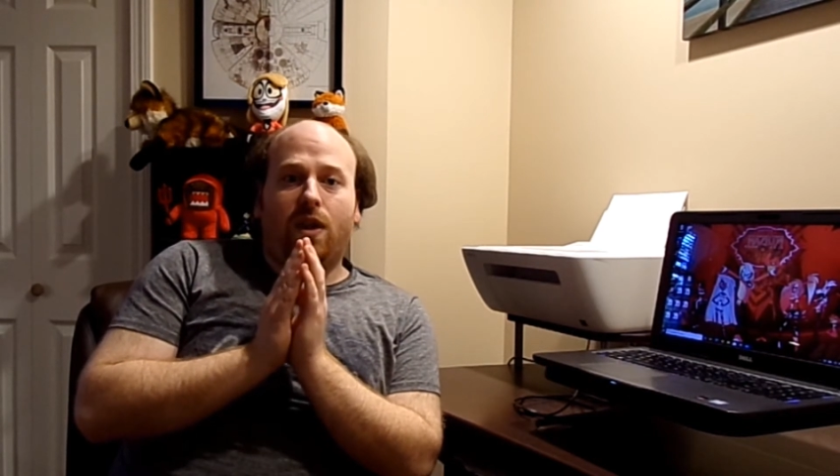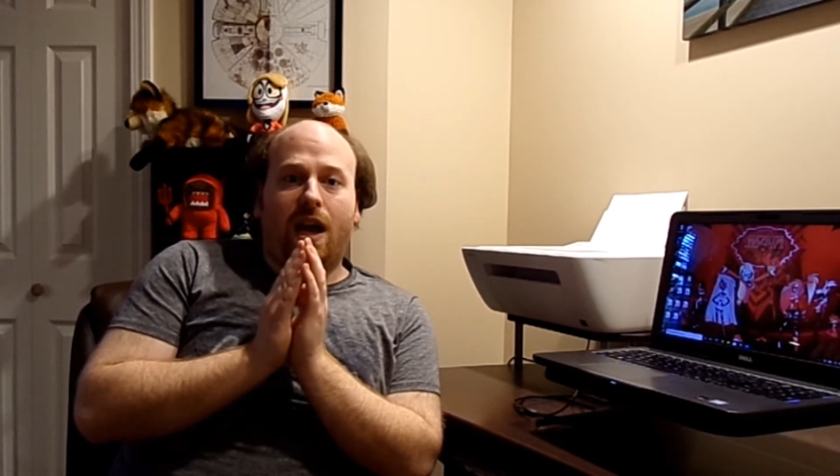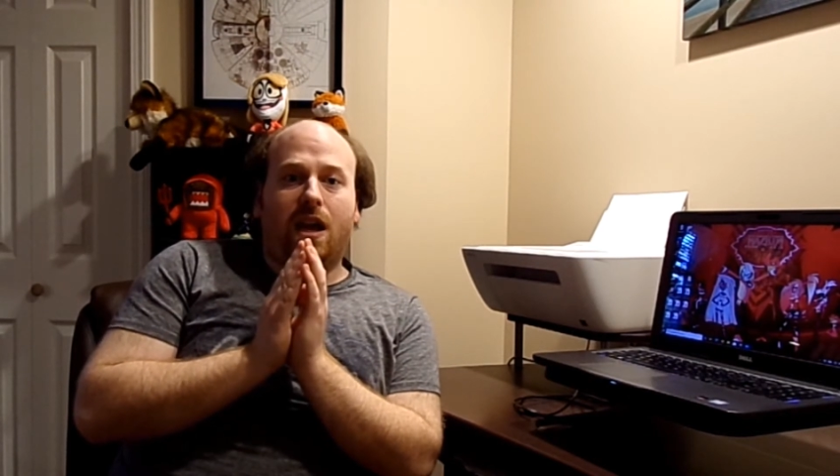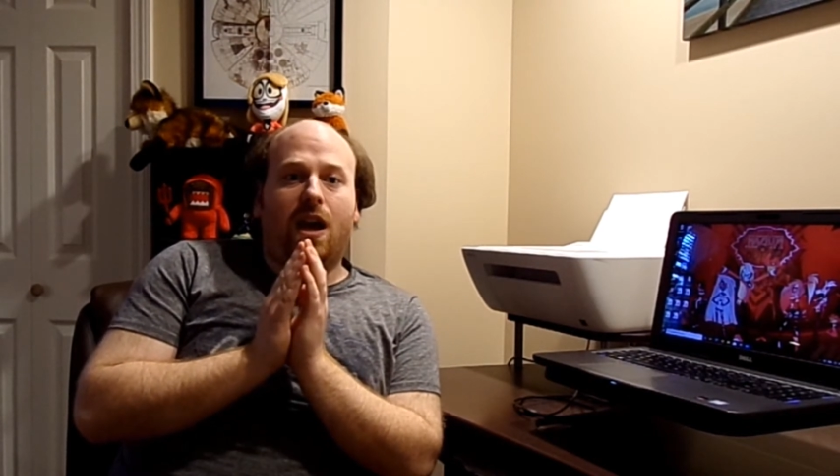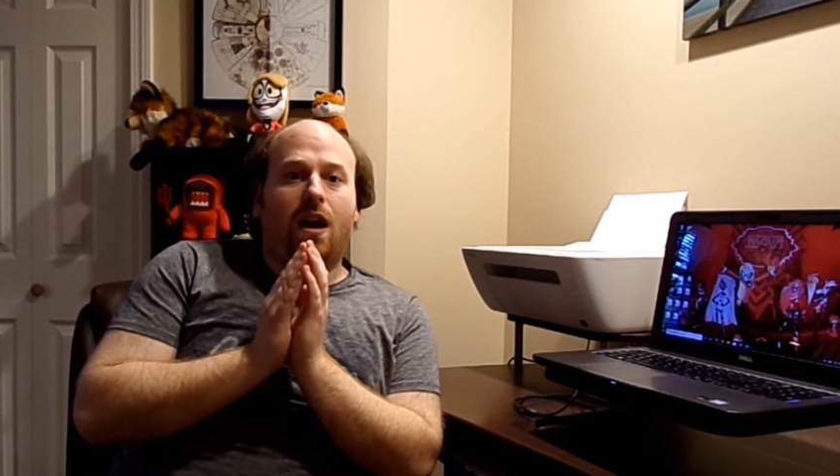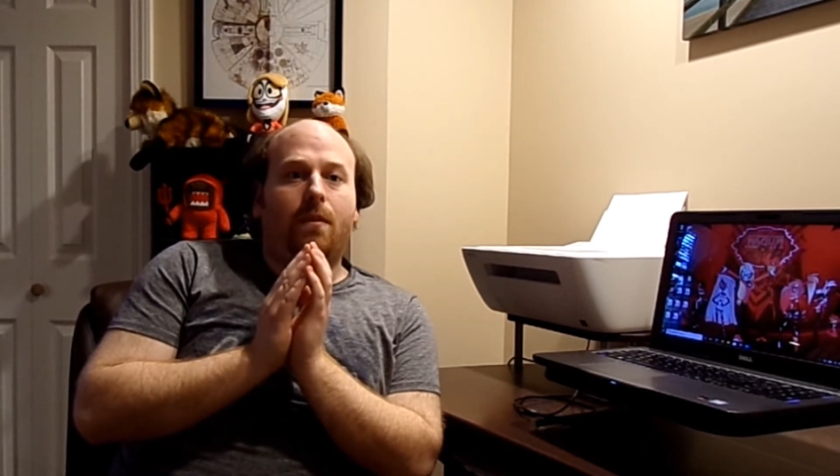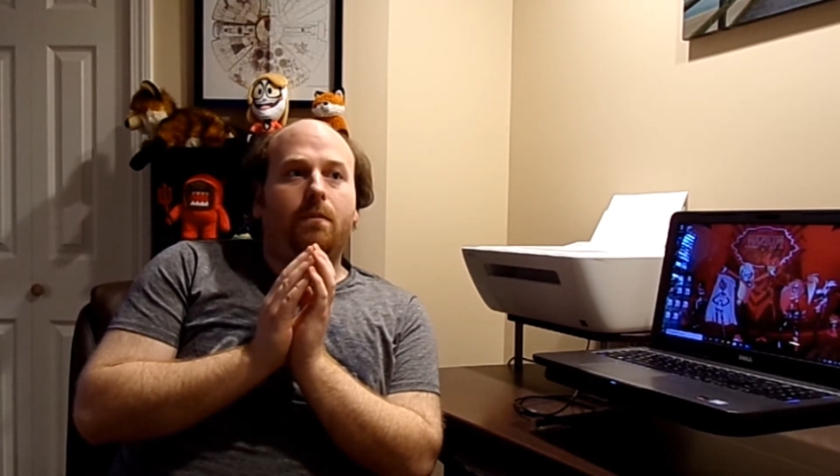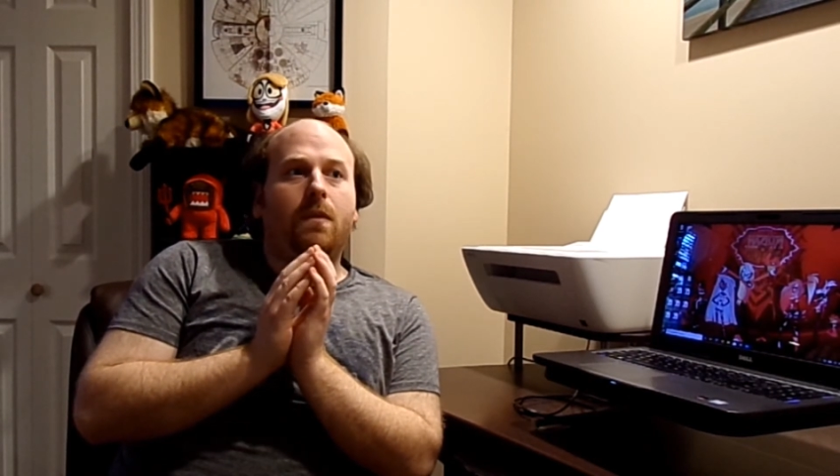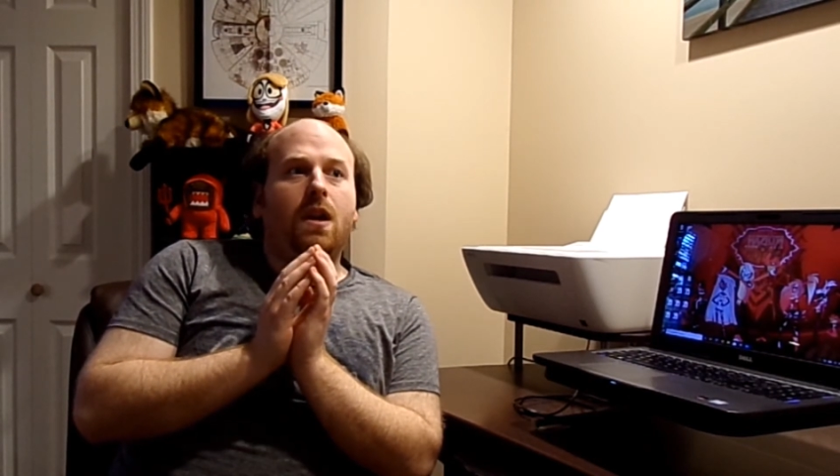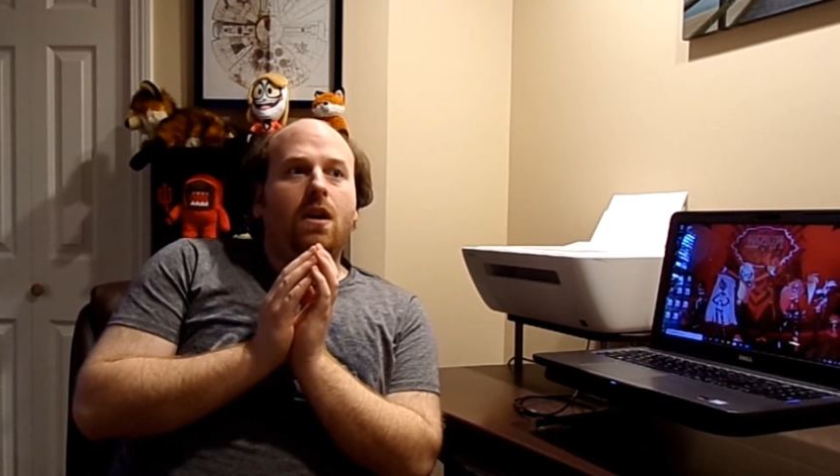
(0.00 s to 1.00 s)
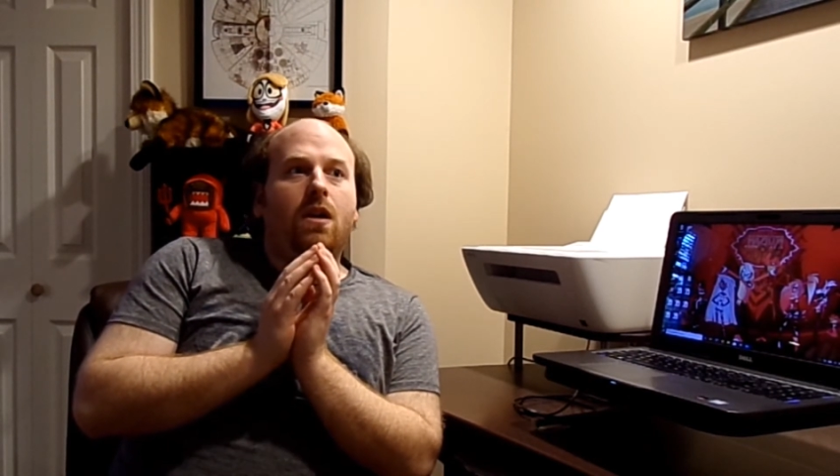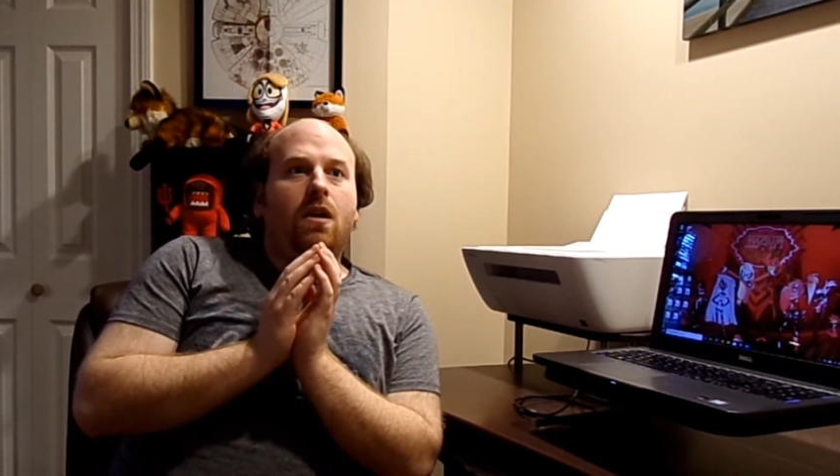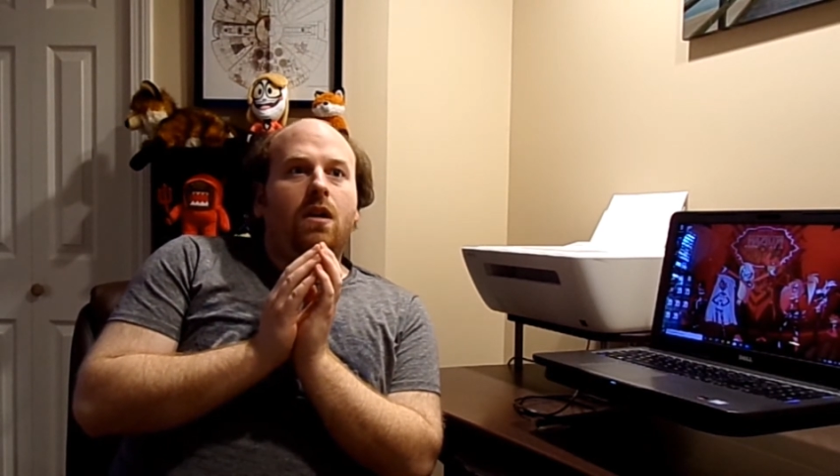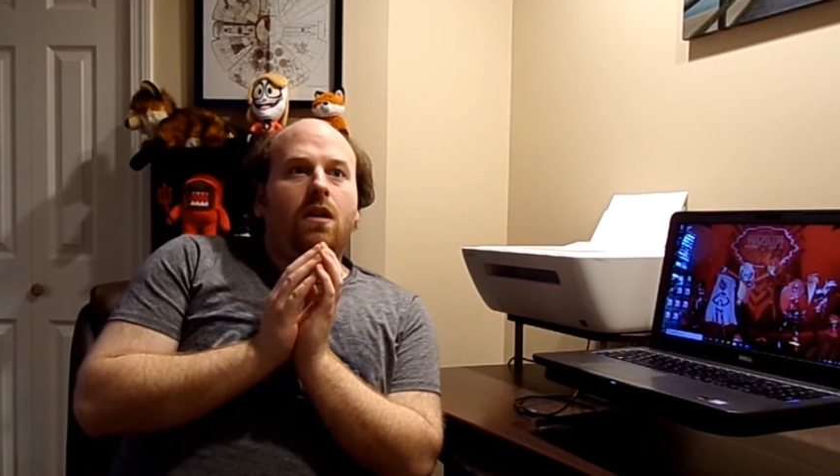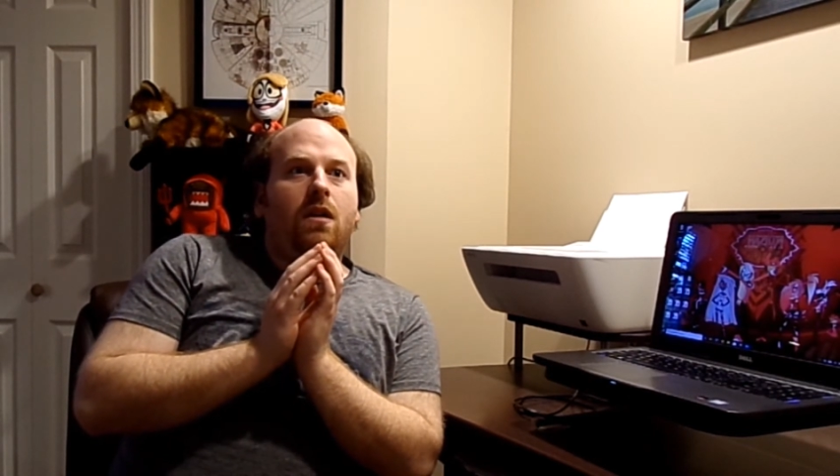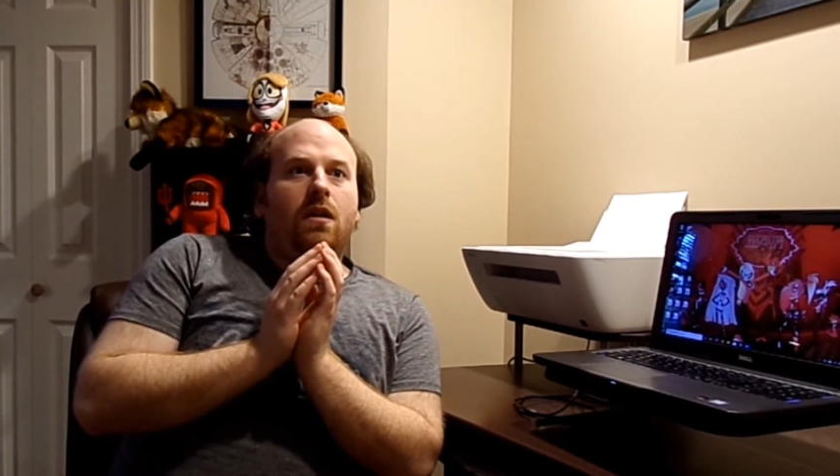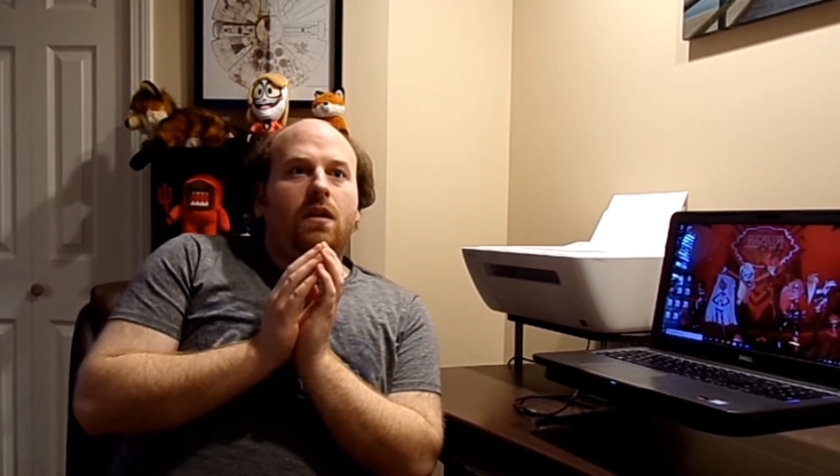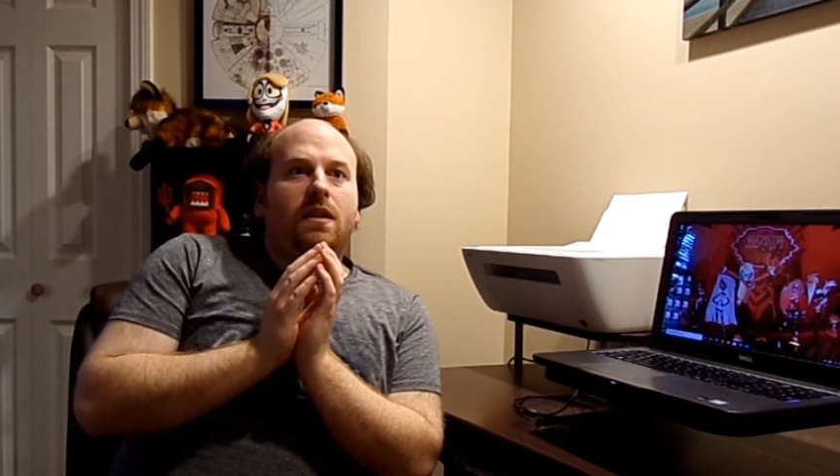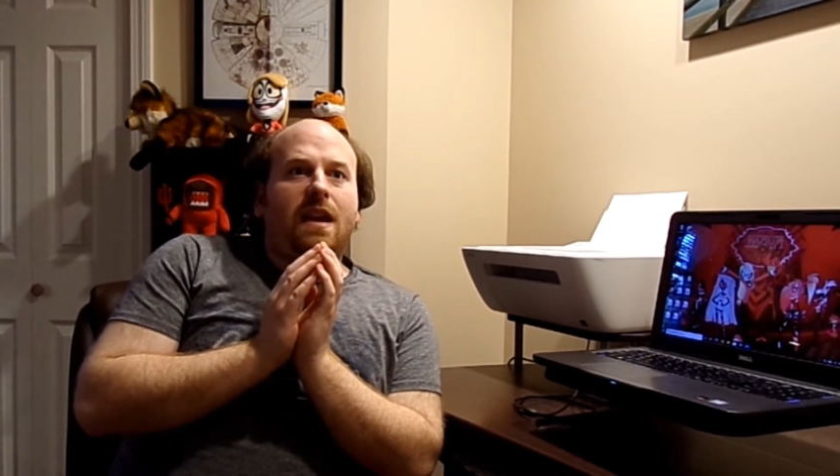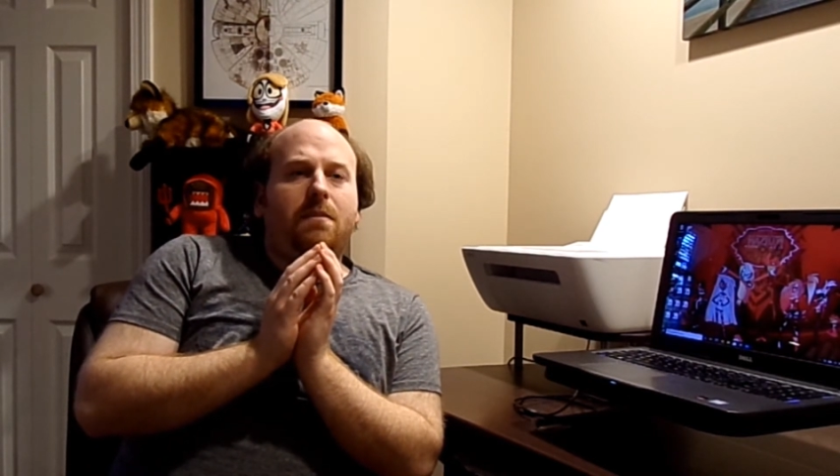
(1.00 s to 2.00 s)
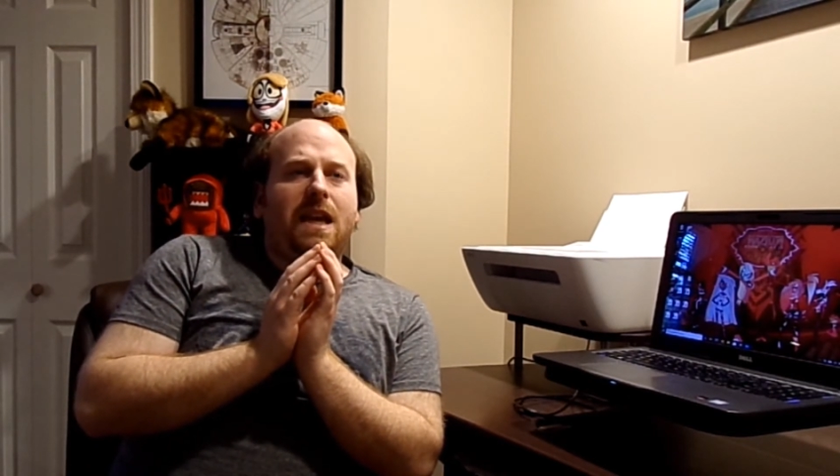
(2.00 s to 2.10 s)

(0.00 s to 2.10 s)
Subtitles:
like, that